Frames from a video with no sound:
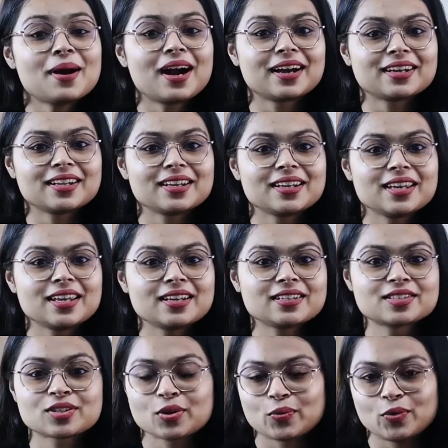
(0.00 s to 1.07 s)
marketing
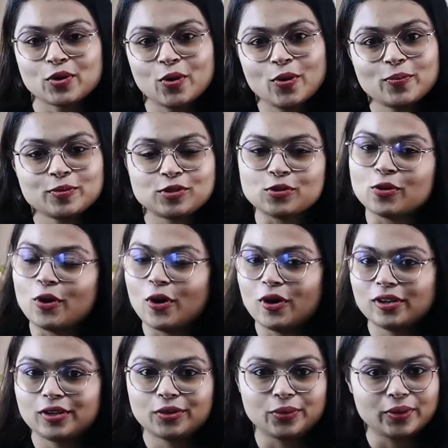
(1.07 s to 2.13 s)
geeks, we hope you
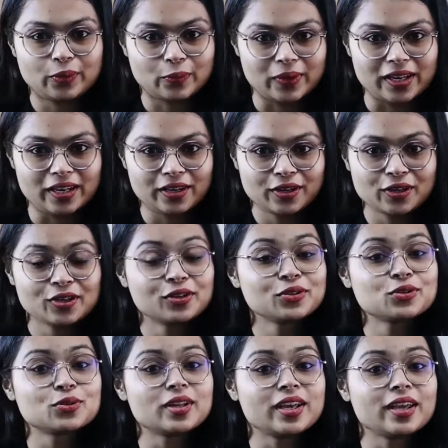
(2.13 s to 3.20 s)
all are doing well.
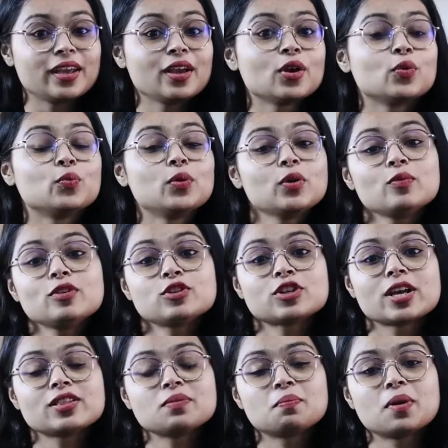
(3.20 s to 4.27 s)
Today, we will
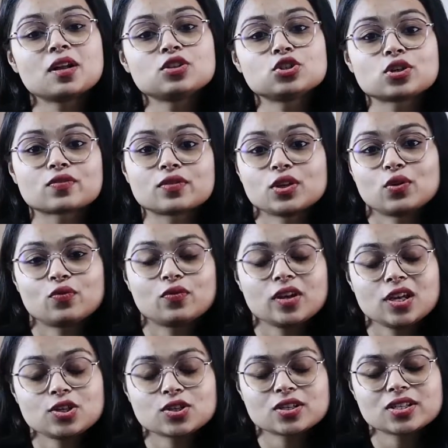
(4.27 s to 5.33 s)
share the bunch of new
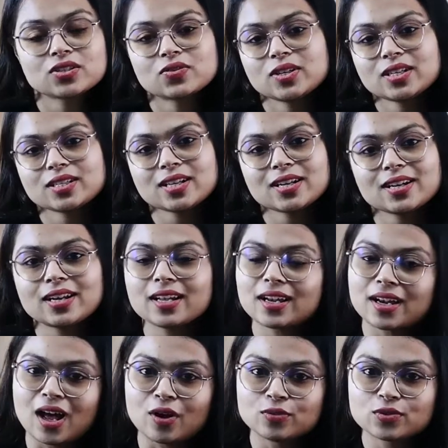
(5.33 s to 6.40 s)
features recently
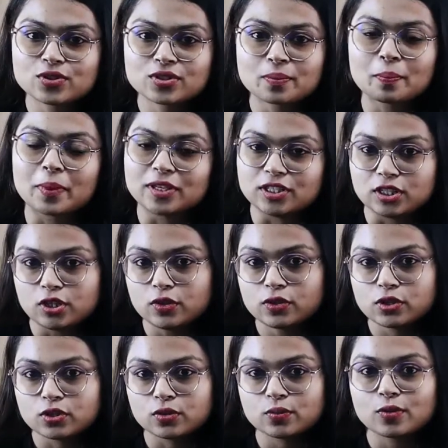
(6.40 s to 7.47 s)
announced by
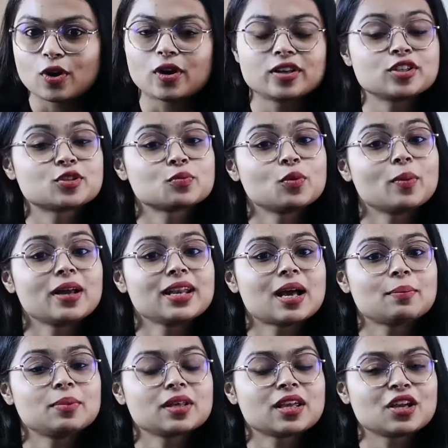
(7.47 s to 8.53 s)
YouTube on its mobile
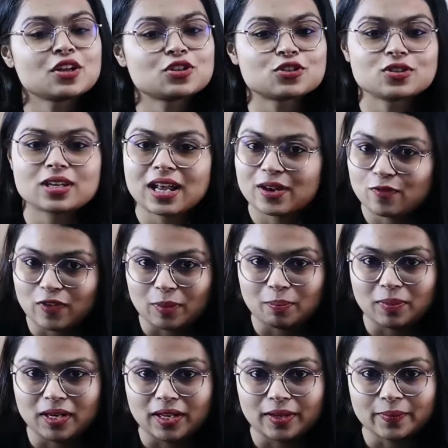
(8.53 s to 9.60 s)
application and web
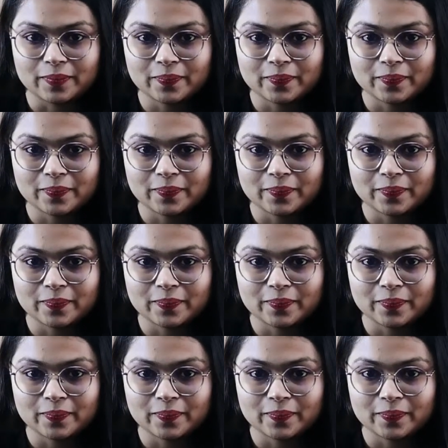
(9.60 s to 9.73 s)
player.